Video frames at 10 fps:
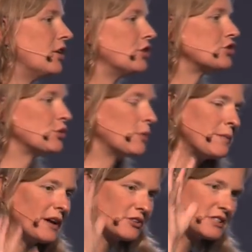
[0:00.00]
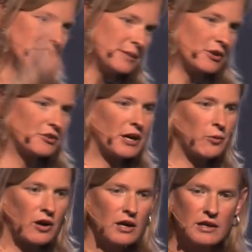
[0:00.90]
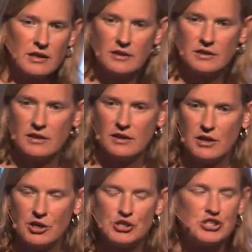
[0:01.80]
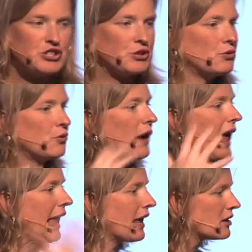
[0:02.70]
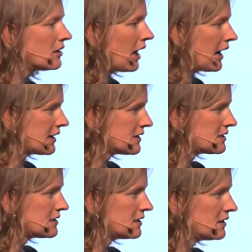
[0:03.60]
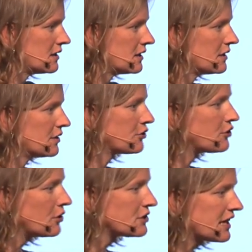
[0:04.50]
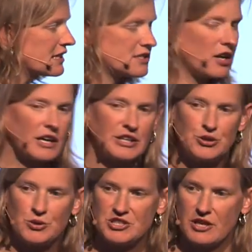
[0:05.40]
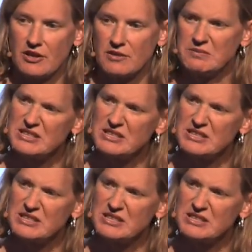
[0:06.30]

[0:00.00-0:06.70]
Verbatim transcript: So we built a deep neural network to analyze those kids talking to each other.